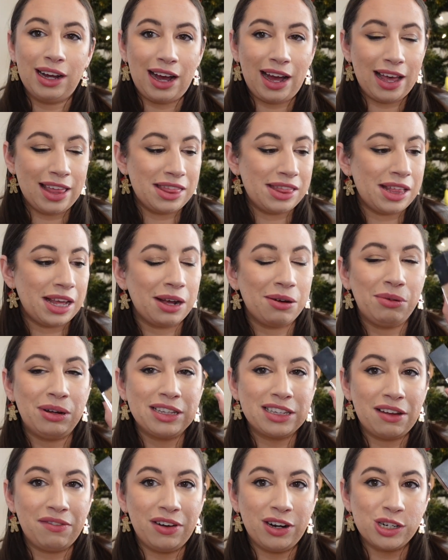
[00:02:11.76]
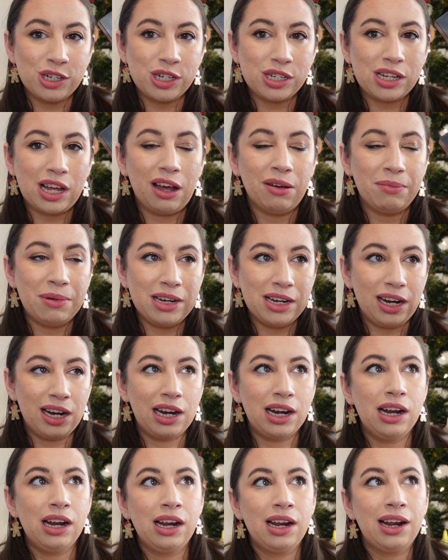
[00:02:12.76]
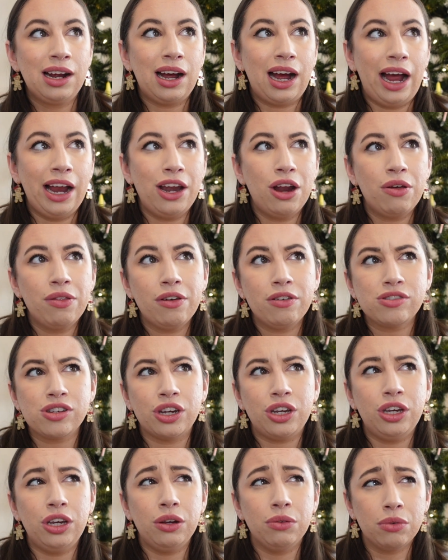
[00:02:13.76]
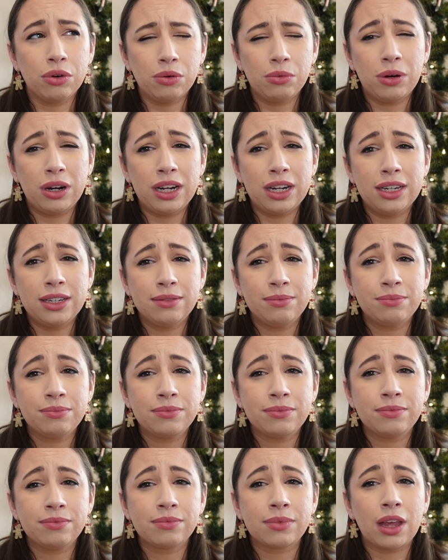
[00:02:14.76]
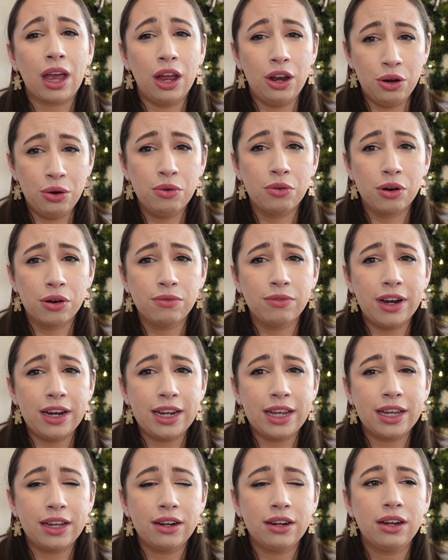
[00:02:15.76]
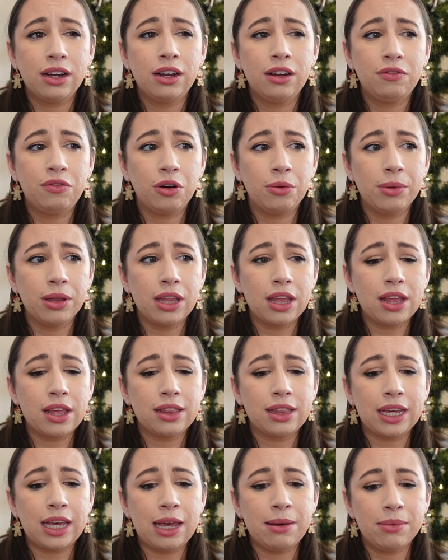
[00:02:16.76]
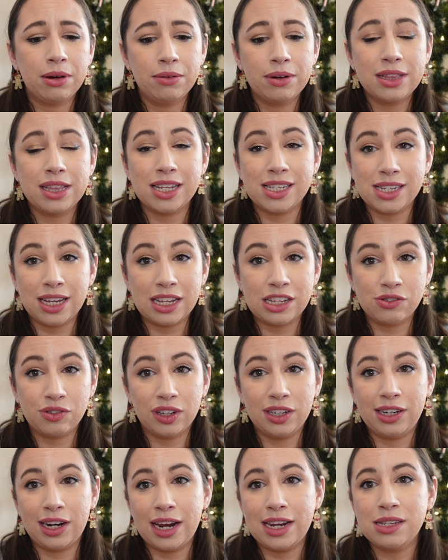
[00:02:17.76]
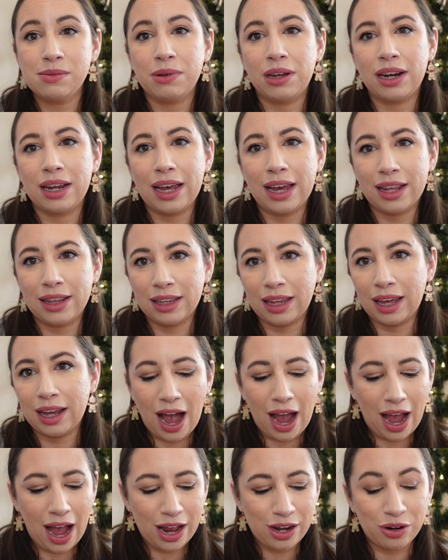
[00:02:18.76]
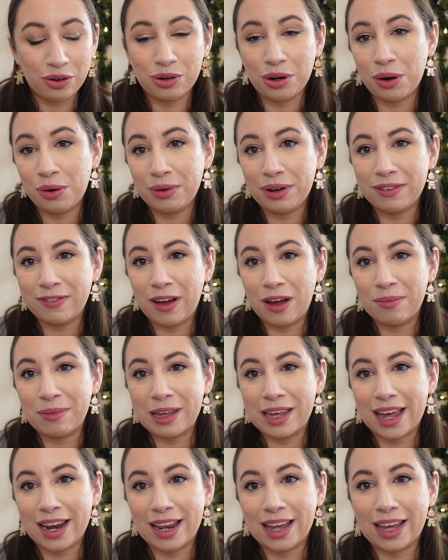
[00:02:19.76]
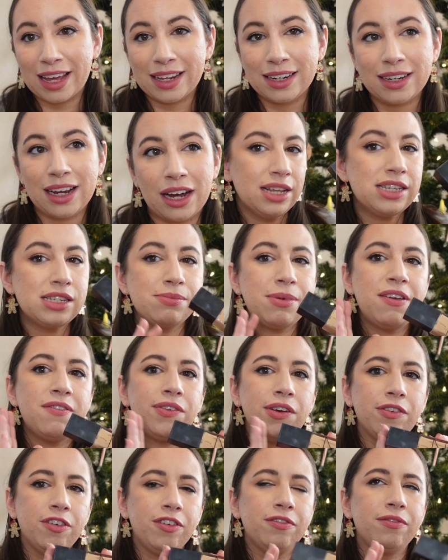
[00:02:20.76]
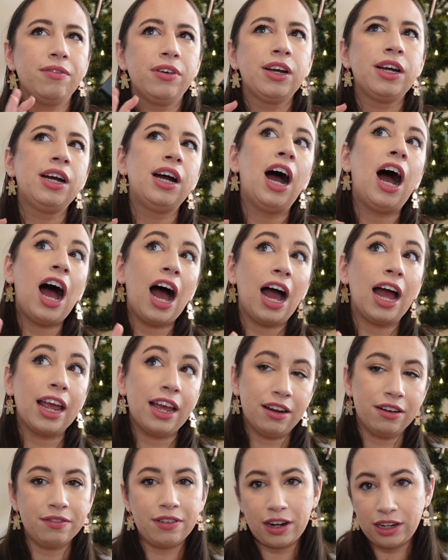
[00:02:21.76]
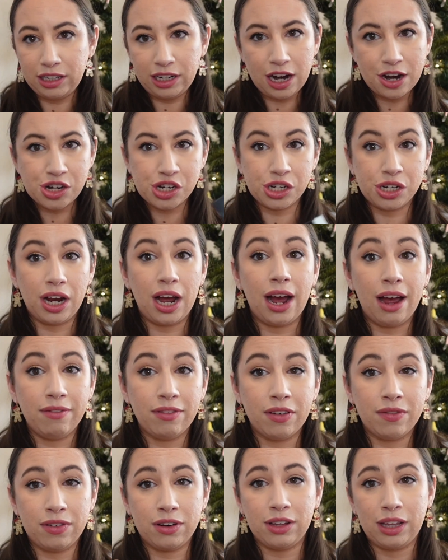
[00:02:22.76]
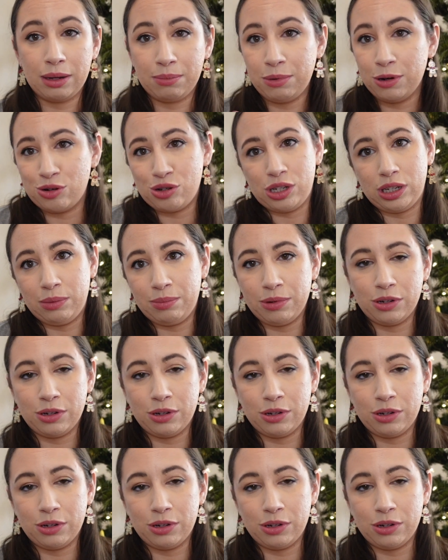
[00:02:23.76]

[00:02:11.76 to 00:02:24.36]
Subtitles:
I think once I finish this, I'll be done. I know there's a newer one, a newer radiant formula that they came out with that sounds really nice. But again, like, I don't know if I'll be getting it. This is my favorite high-end foundation I've ever like personally